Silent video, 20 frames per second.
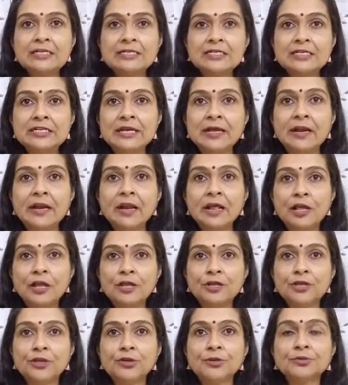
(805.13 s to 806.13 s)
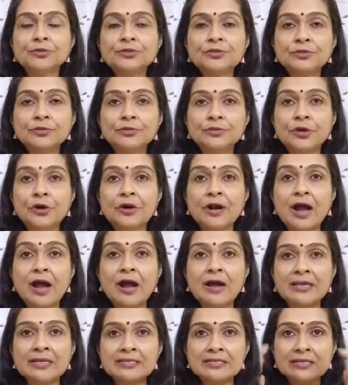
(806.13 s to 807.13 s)
till your
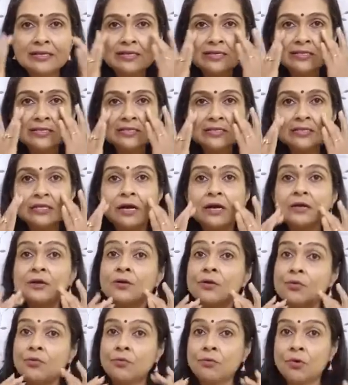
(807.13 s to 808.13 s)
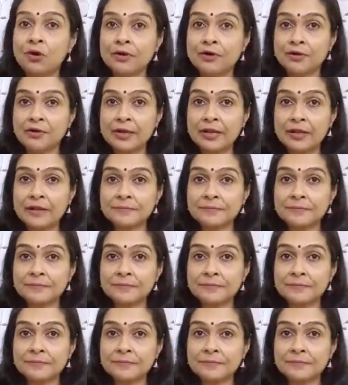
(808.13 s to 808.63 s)
eyes start watering.